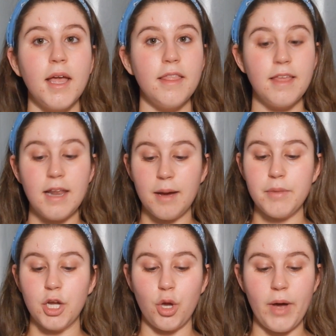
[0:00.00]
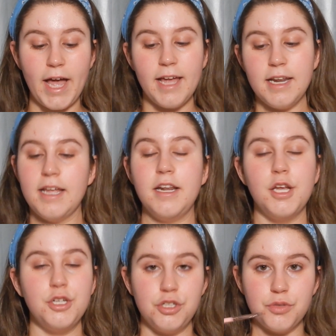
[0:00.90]
And then I'm going to go ahead
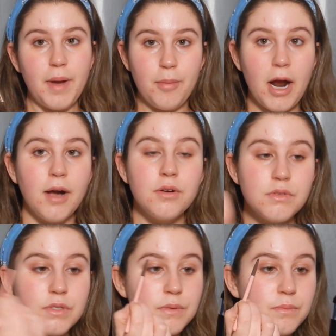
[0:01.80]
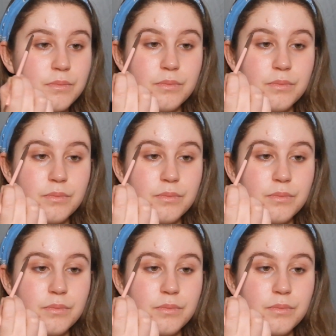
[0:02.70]
and do my brows.